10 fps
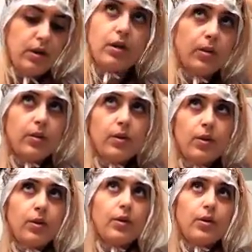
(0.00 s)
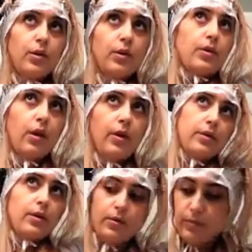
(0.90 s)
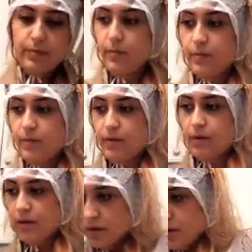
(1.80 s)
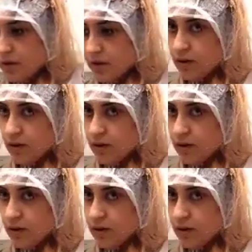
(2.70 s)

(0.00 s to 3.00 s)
or anything. I want it actually to all go a lot